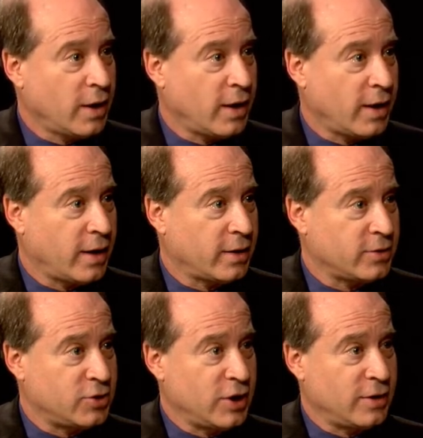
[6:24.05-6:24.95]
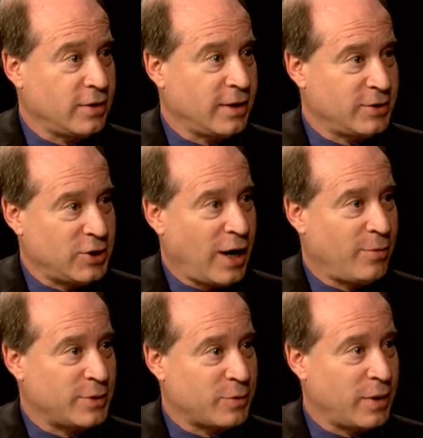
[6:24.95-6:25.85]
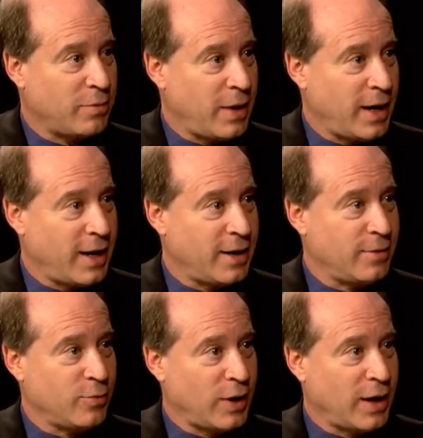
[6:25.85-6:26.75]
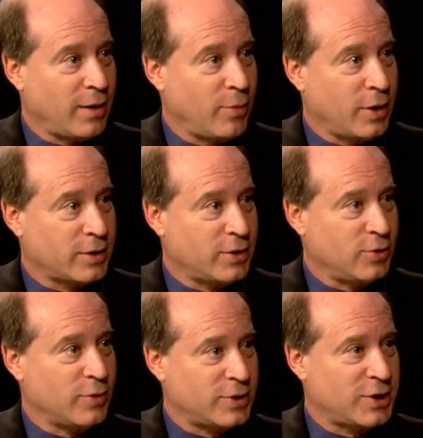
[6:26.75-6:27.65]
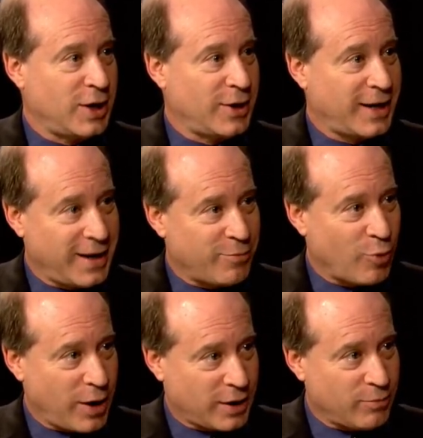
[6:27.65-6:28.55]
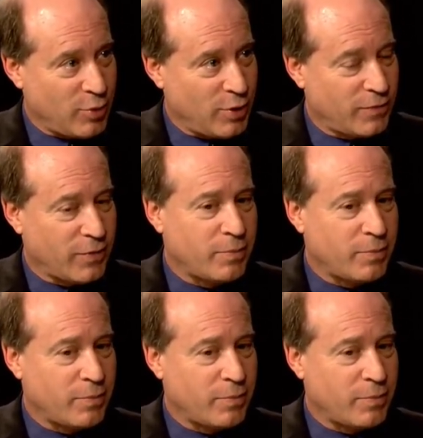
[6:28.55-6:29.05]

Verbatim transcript: Uh, Jay, was with me, and we got them all to do a cheer to keep Brockton beautiful.